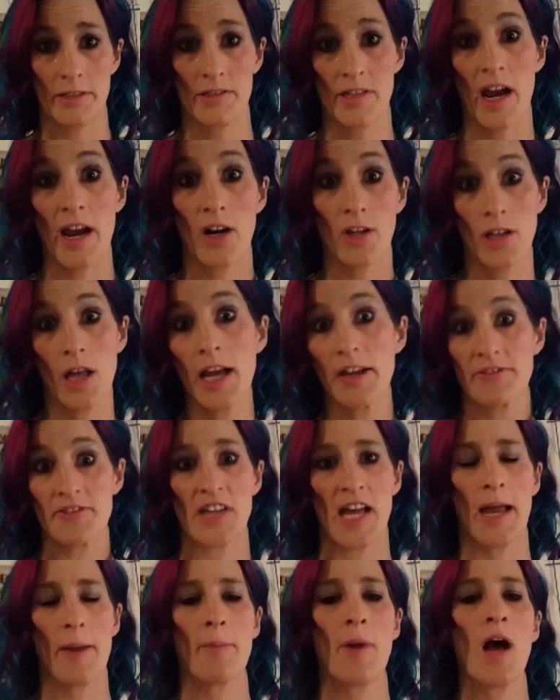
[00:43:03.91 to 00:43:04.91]
an entire
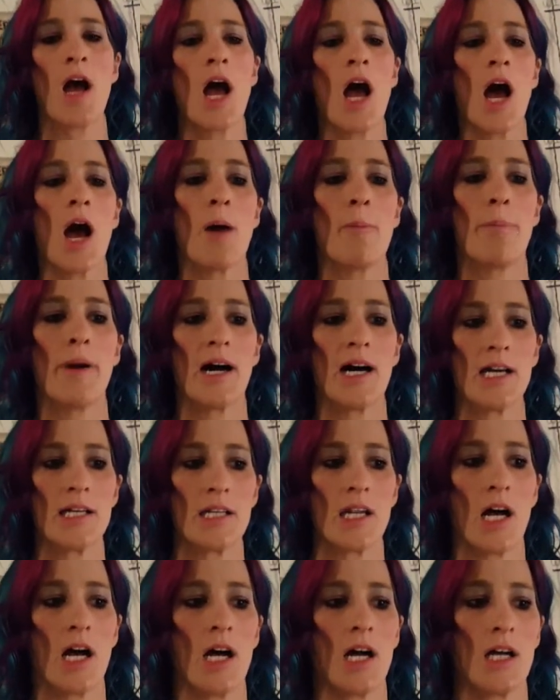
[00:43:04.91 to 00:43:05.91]
lifetime,
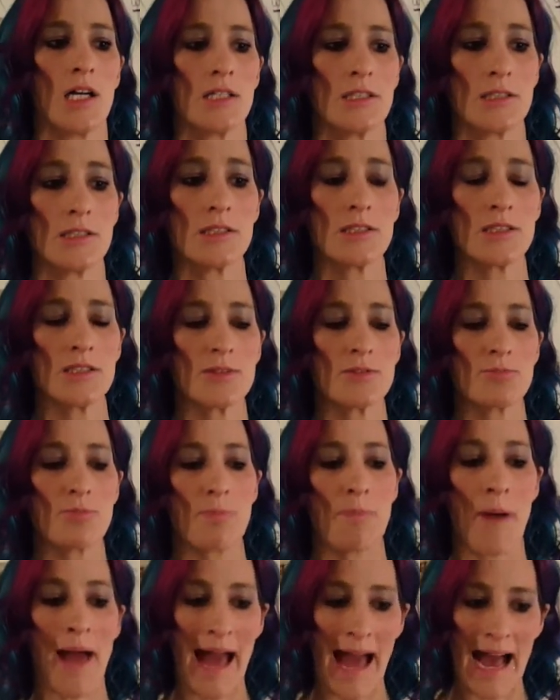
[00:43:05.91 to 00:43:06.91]
but
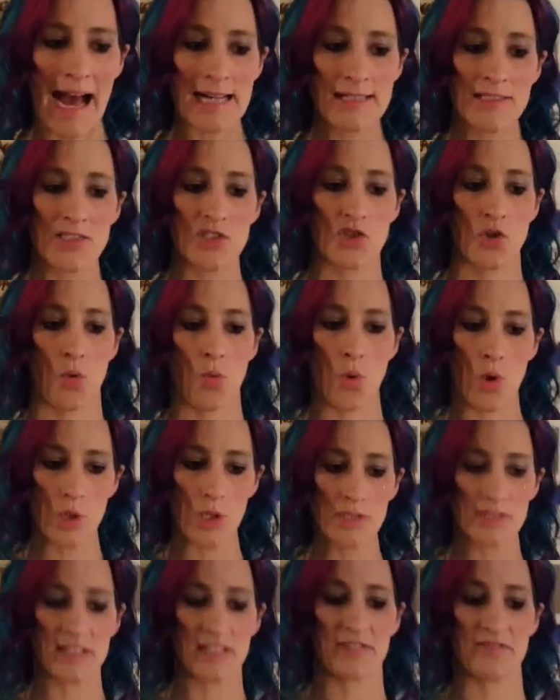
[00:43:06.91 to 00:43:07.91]
past
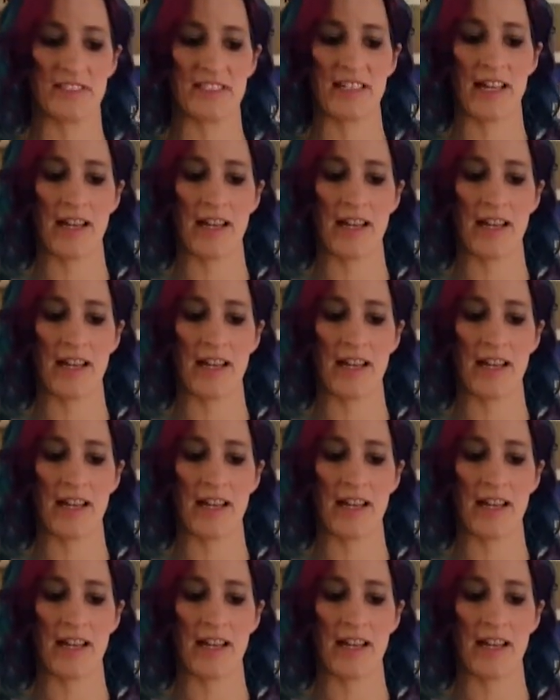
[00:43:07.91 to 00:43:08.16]
works have